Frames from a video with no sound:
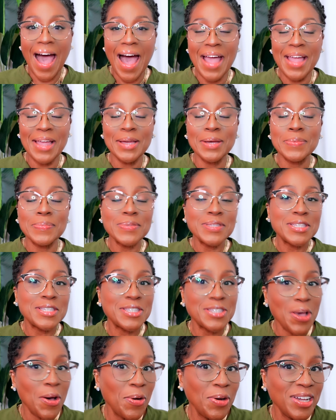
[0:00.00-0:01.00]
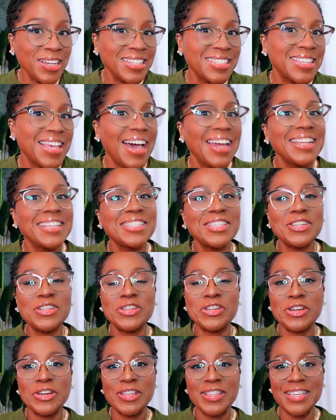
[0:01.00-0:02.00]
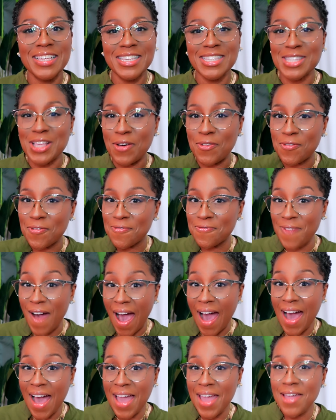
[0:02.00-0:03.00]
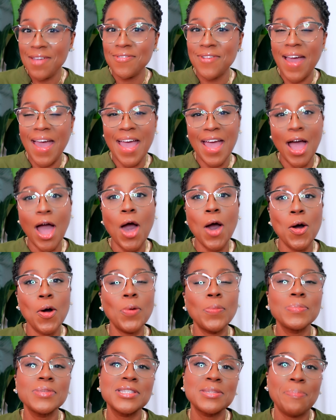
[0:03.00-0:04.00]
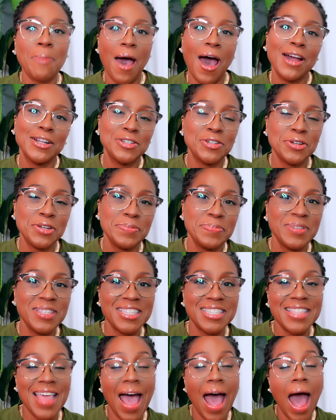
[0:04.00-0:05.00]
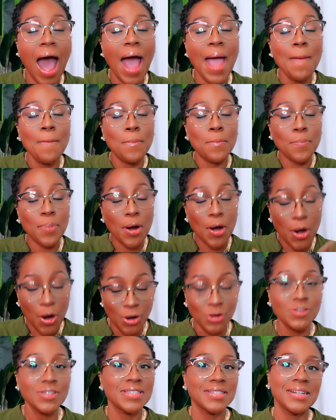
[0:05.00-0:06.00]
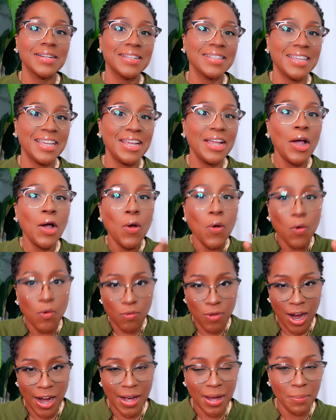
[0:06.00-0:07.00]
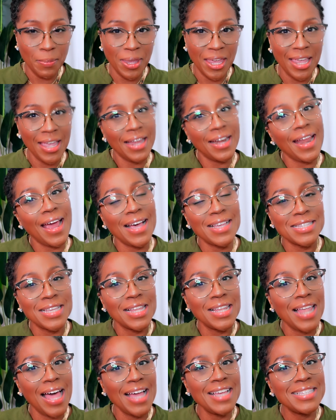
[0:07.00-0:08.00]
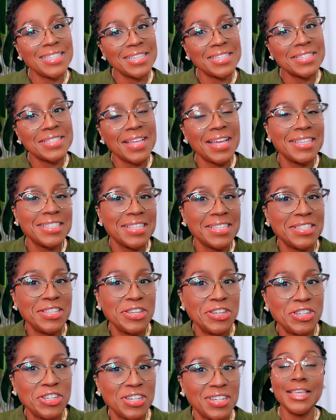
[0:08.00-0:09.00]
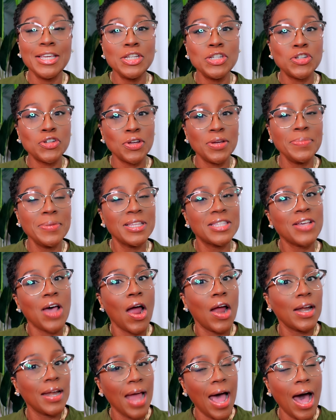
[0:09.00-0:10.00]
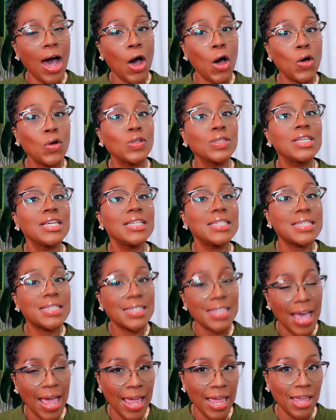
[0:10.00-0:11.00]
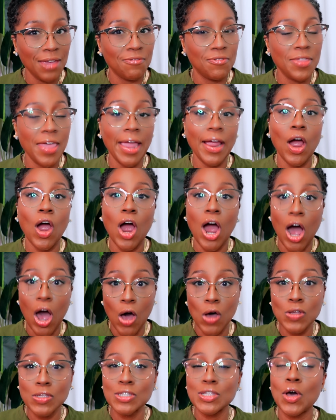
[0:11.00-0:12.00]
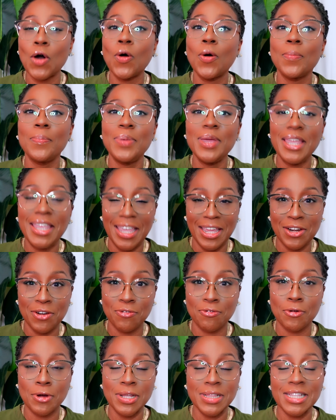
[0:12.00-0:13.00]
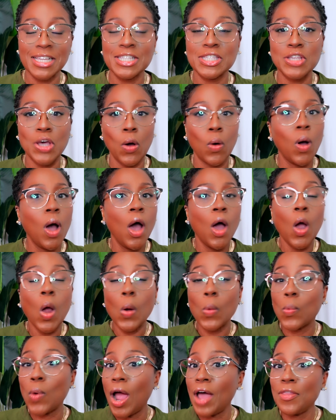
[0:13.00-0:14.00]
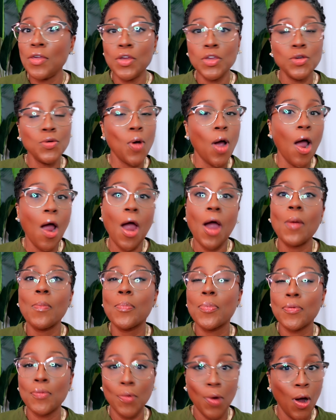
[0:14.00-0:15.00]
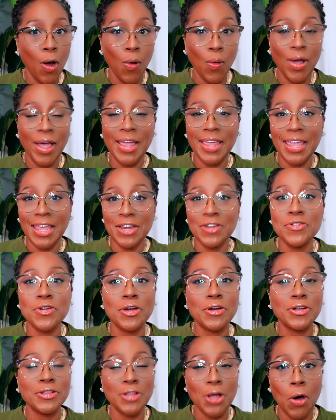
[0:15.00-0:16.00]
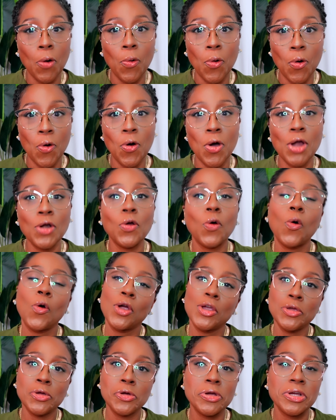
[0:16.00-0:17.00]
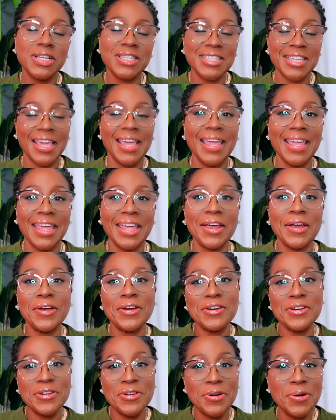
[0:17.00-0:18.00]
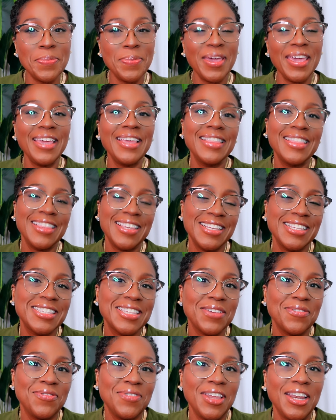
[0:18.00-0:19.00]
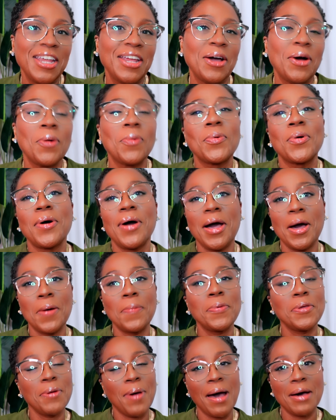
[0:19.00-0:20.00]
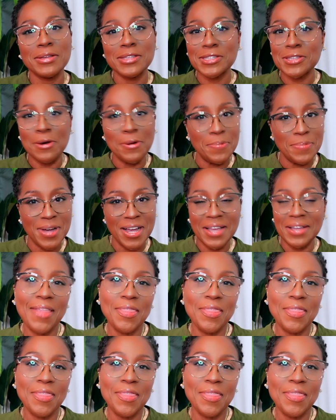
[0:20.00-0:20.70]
I am so excited to share these 5 at-home spa treatments that I personally recommend as a licensed esthetician. These treatments are not only safe, they are also beginner friendly. So whether you are a pro at getting your glow on or you're a skincare newbie, this video will help you out so much.